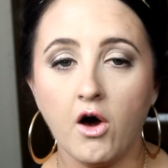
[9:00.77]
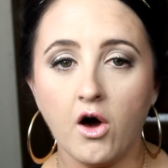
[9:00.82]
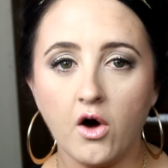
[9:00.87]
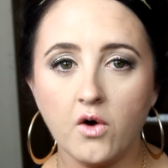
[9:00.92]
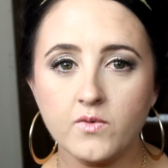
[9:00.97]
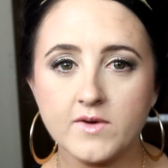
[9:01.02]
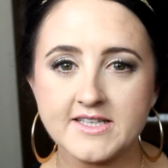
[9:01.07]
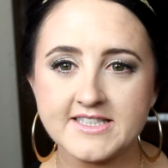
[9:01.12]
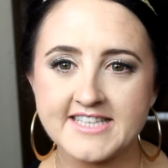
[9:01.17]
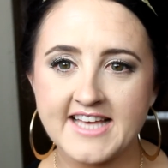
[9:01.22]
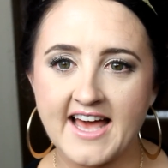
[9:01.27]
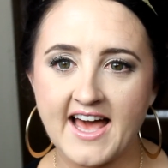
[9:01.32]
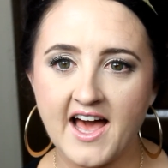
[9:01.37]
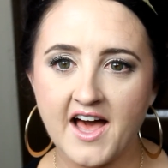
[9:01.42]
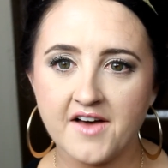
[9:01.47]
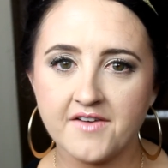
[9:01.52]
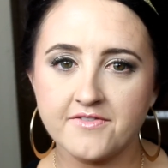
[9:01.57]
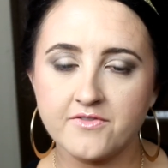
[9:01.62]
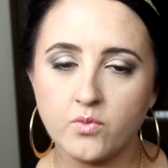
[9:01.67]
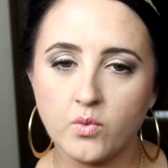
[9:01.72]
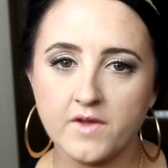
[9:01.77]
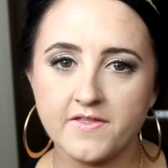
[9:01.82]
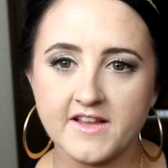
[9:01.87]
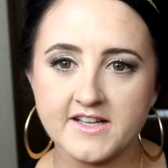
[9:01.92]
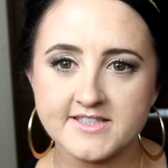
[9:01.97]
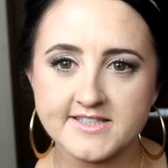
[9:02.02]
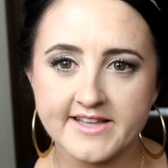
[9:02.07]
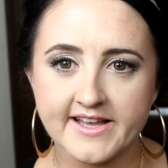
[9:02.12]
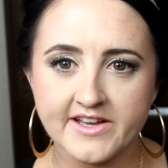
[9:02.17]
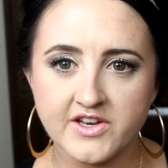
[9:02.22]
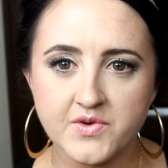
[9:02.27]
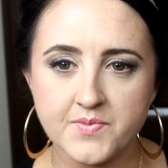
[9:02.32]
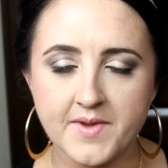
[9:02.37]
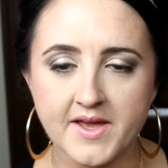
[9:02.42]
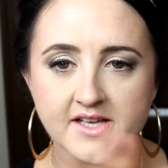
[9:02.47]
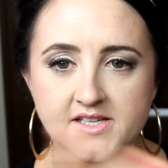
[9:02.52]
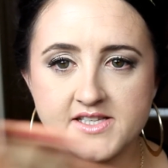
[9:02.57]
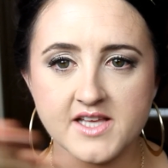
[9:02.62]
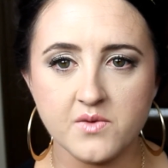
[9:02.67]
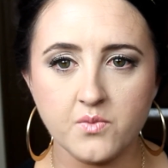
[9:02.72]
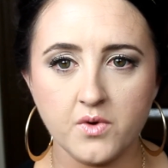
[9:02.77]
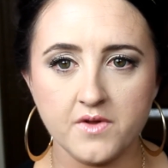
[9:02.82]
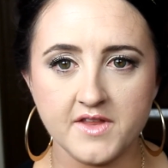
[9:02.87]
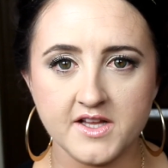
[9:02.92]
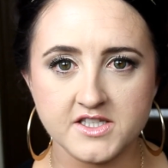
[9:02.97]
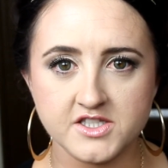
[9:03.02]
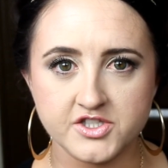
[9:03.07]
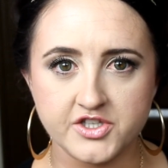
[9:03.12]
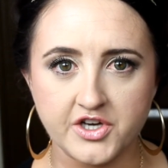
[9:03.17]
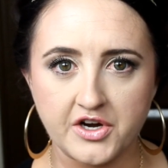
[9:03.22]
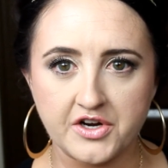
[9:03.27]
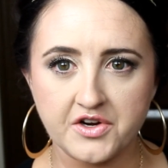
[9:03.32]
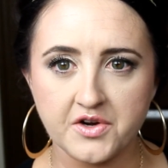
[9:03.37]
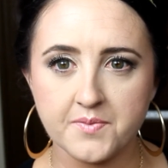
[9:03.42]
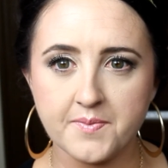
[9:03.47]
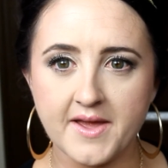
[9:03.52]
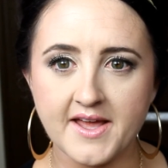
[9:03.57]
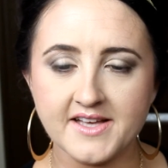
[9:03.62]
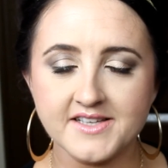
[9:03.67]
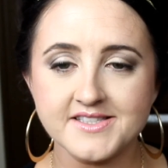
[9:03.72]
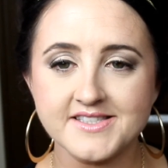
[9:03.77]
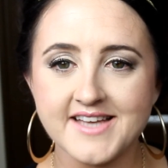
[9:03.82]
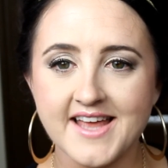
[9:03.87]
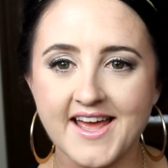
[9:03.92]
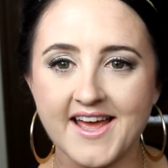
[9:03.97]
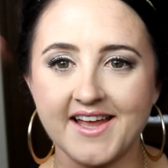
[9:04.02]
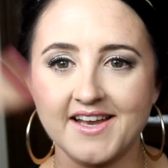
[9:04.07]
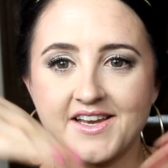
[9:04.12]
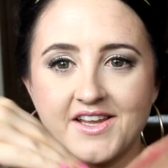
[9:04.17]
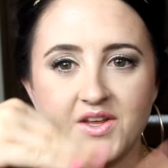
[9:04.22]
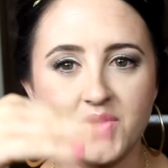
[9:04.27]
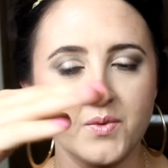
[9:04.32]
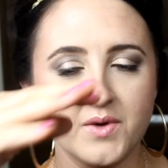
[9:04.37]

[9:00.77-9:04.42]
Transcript: Always have one that's lighter based and one that's darker based and